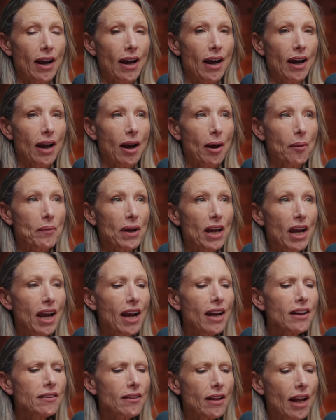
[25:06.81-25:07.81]
And
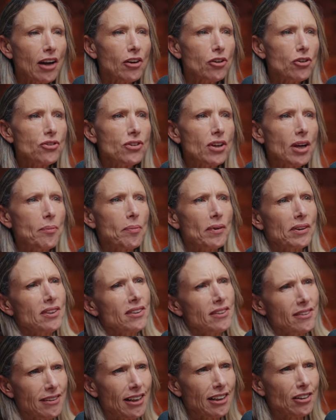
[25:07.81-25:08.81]
you say, but
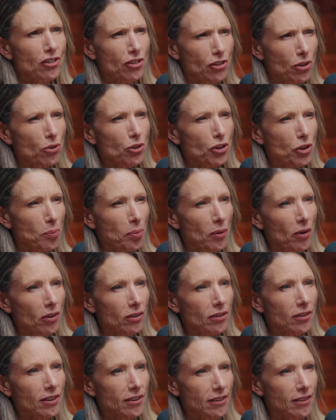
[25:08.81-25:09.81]
isn't that a
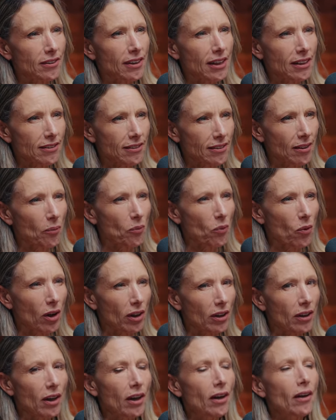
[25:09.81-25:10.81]
sociopath? Isn't that
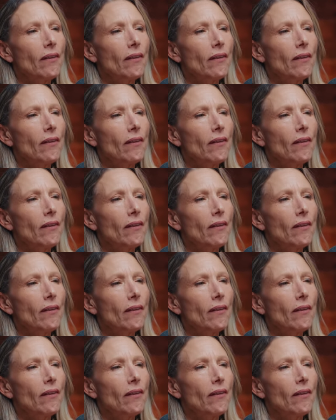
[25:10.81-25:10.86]
someone?